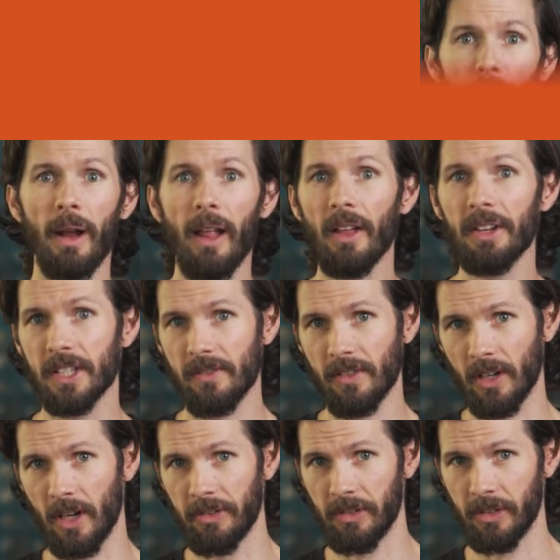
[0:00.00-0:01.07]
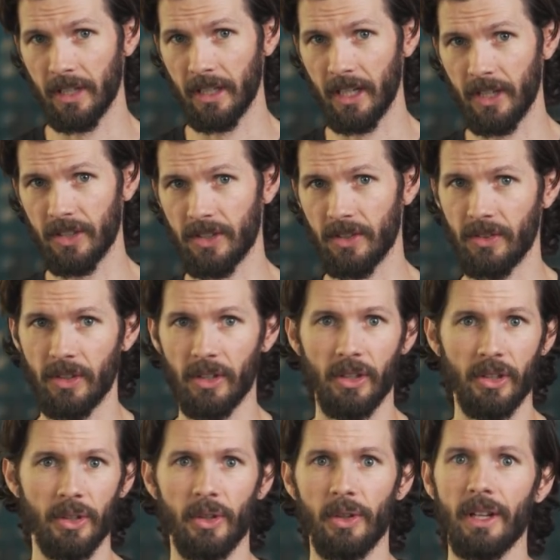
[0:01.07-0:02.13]
The relative contraindications
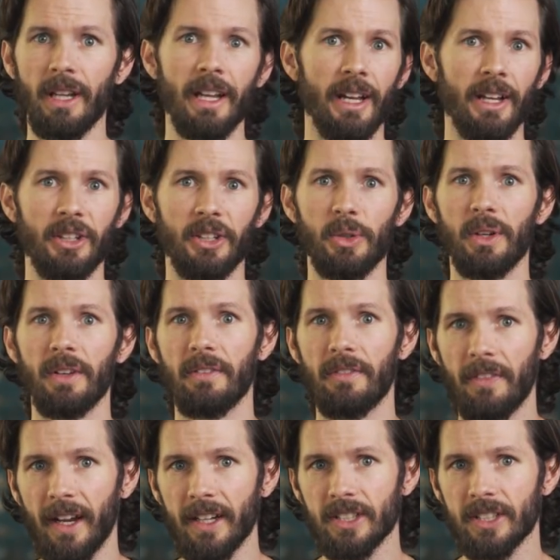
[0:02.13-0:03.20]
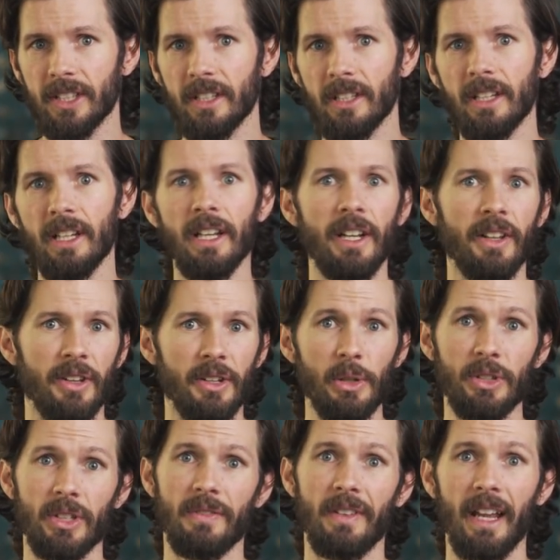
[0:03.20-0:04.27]
include acute infection, the
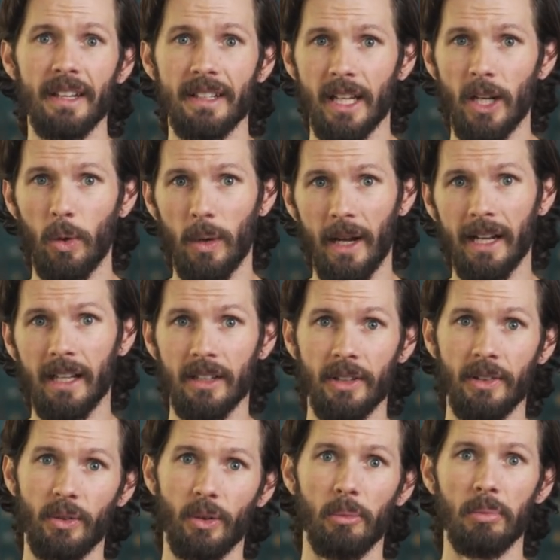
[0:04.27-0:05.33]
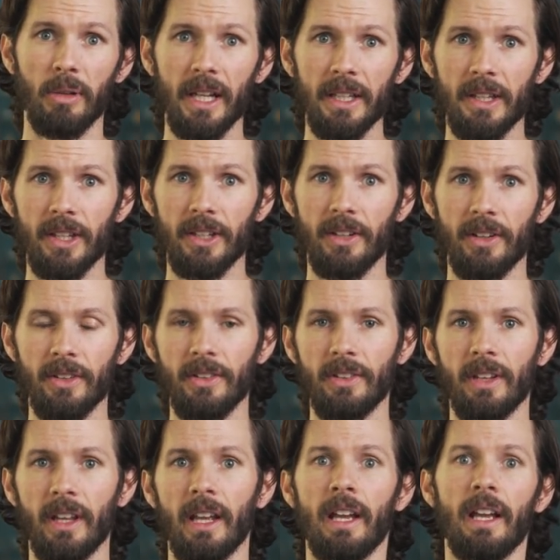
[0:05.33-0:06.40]
use of anticoagulants or blood
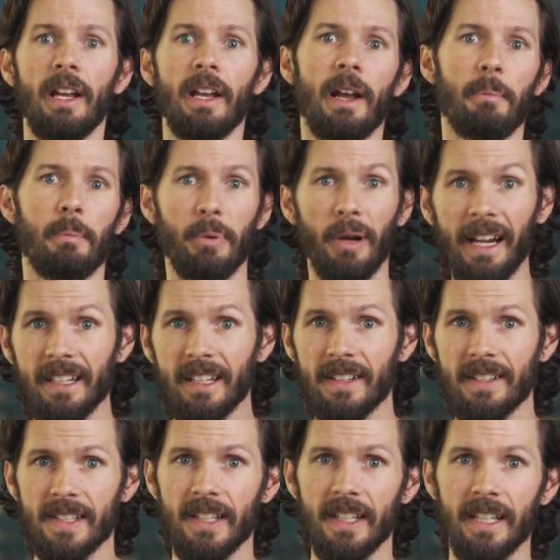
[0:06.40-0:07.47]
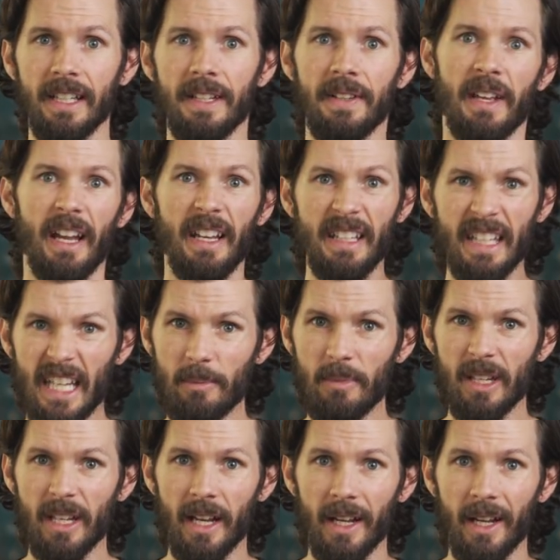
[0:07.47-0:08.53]
thinners, pregnancy,
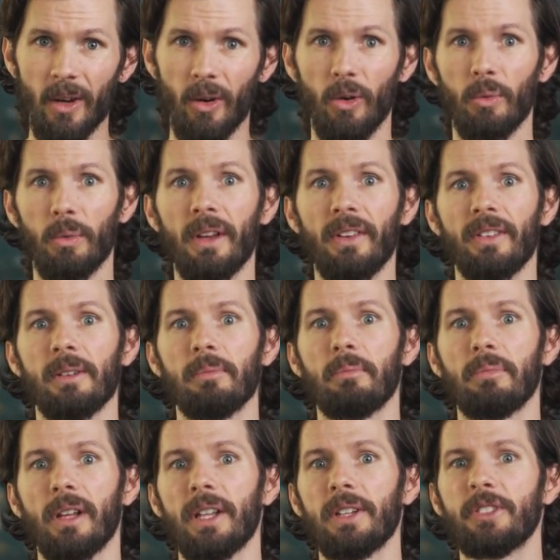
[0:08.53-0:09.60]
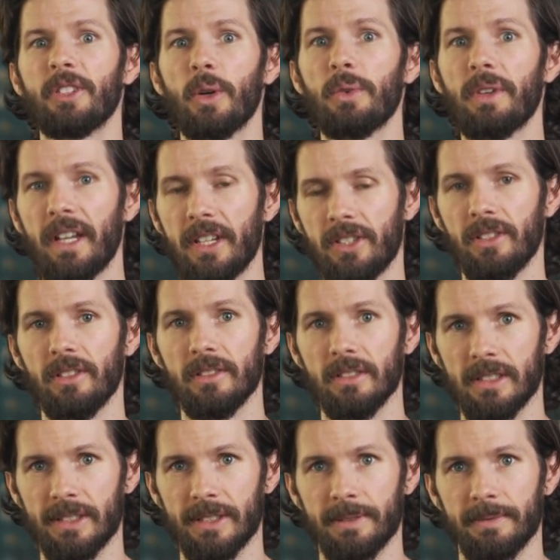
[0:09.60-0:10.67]
anemia, or recent blood
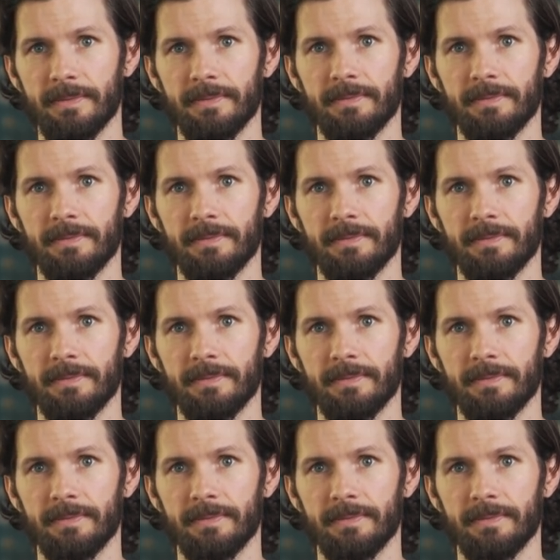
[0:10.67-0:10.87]
donations.